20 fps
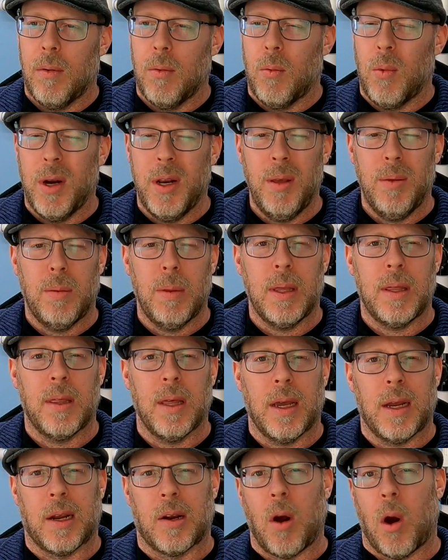What do you think
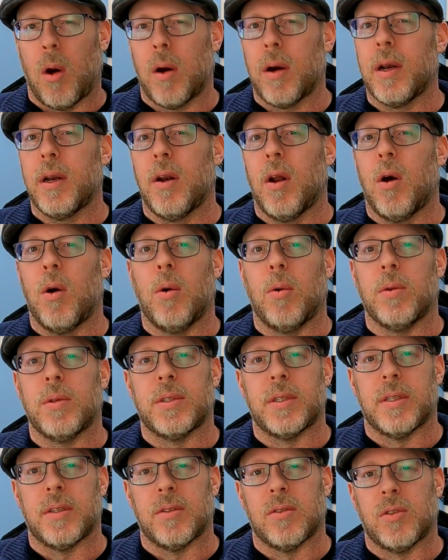that garden
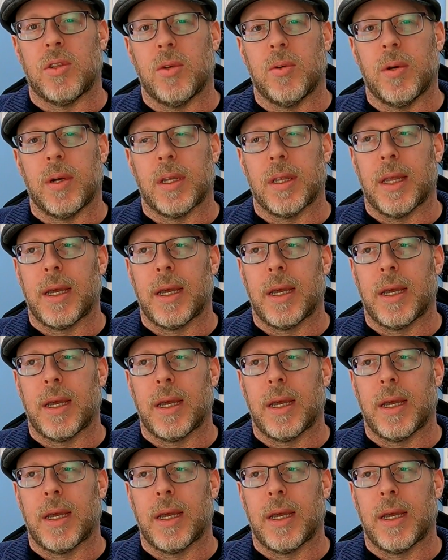hose is doing?